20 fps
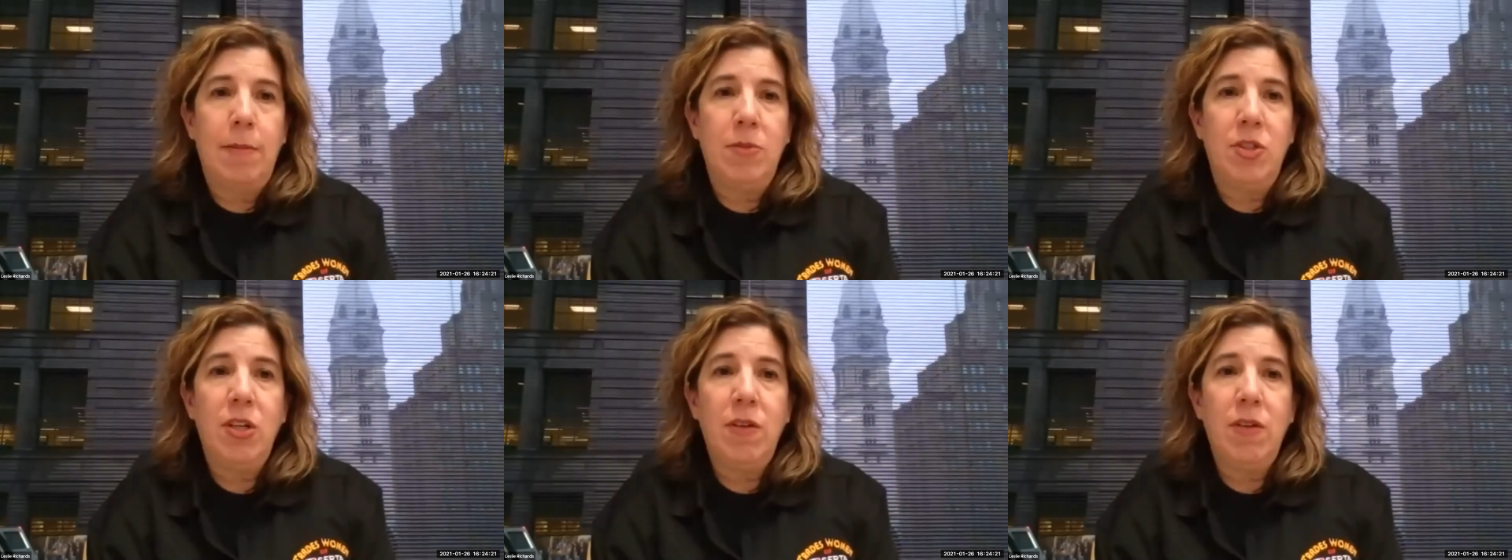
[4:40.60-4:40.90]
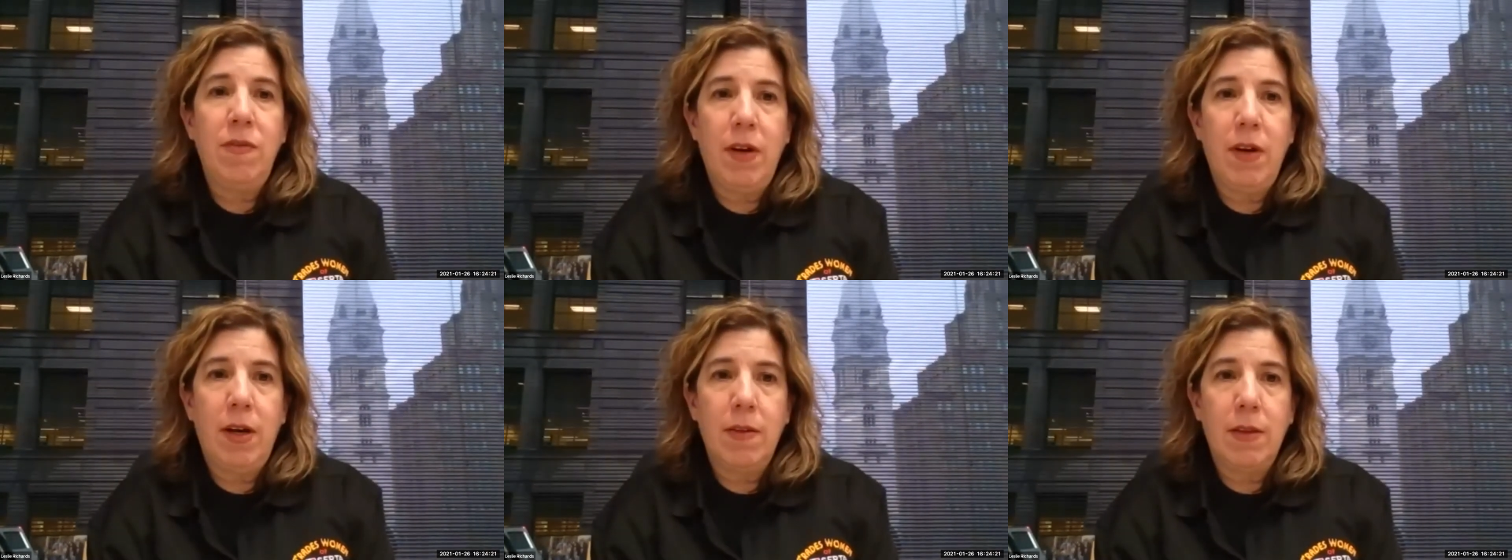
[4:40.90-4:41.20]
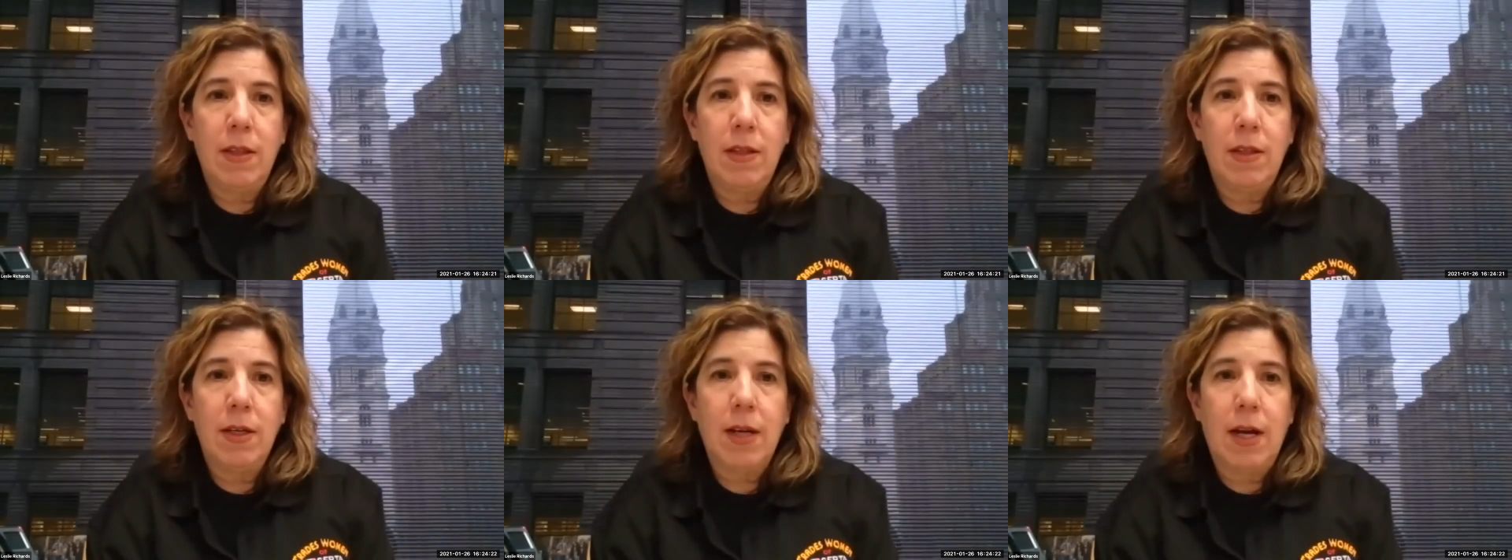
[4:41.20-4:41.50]
She felt
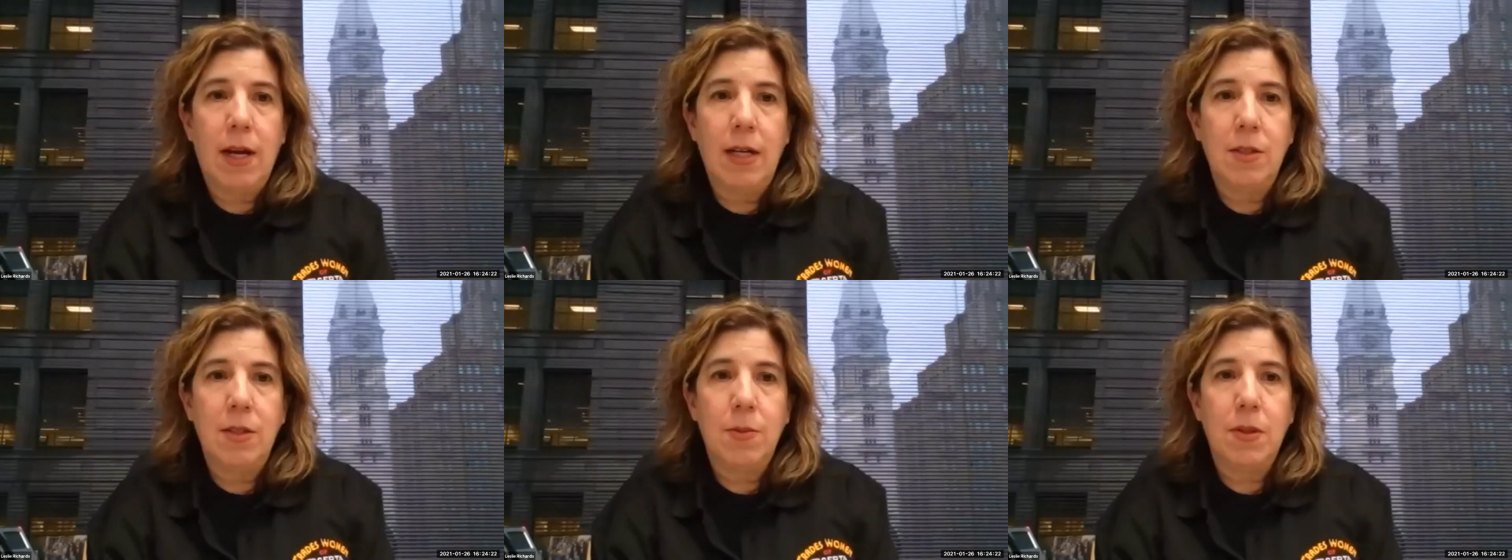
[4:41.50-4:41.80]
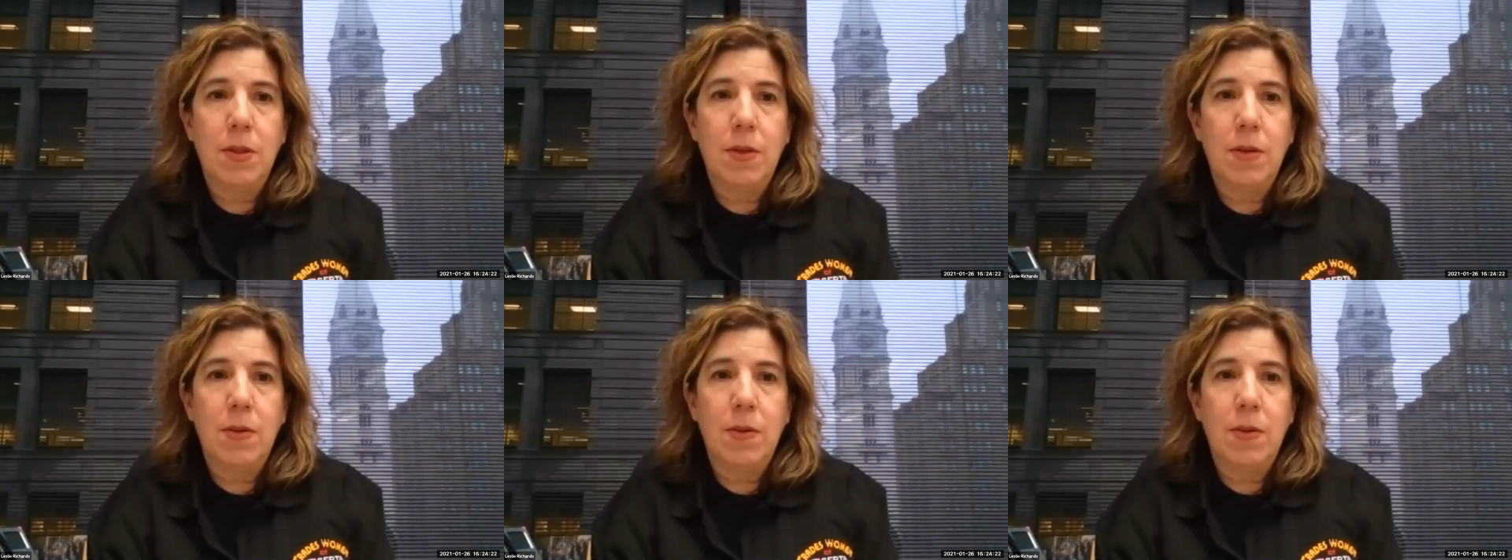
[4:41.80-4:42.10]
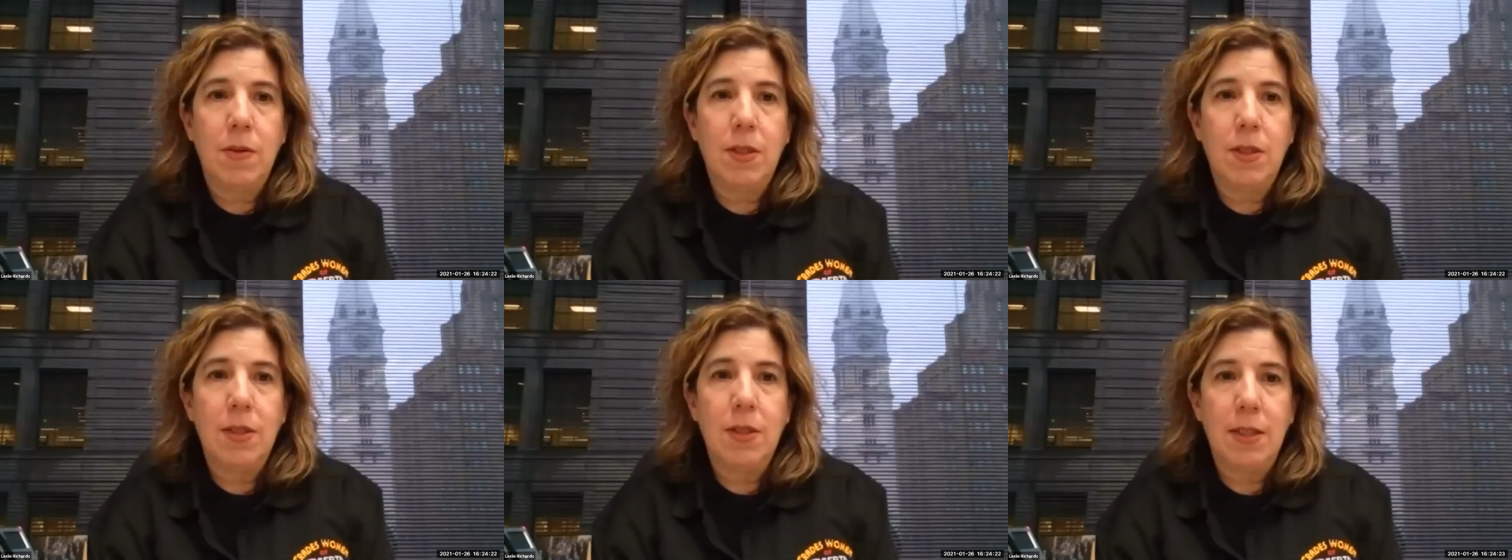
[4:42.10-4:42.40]
that the guys were
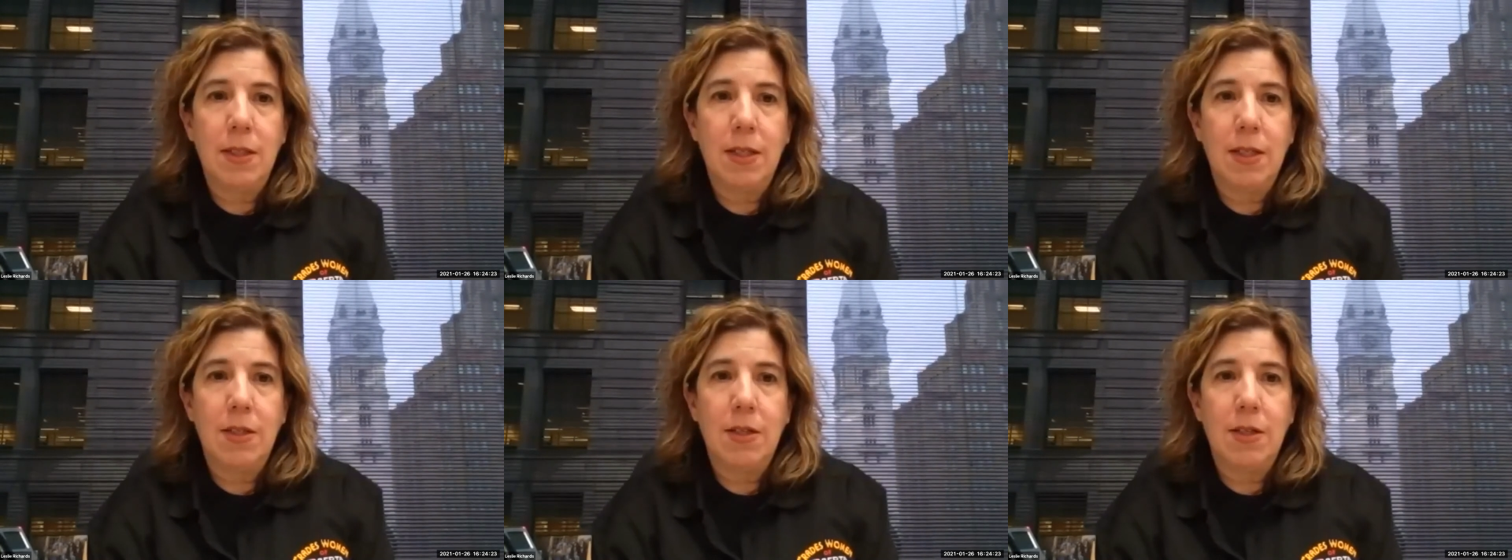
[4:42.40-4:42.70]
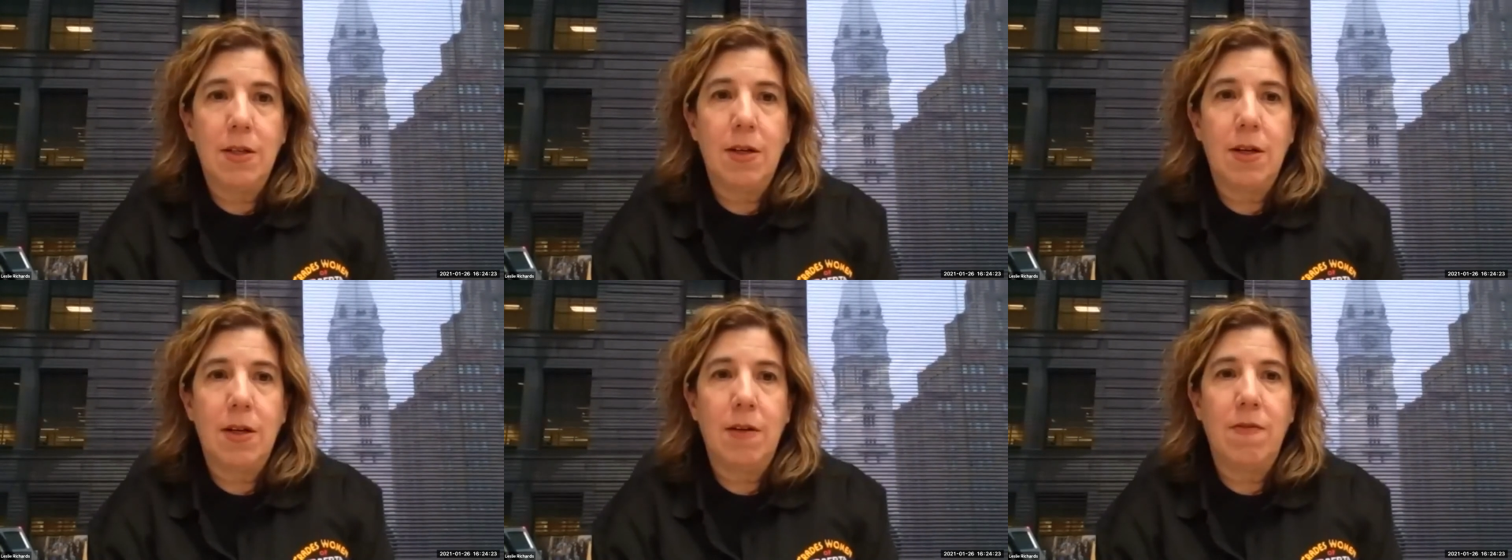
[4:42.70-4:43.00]
listening to her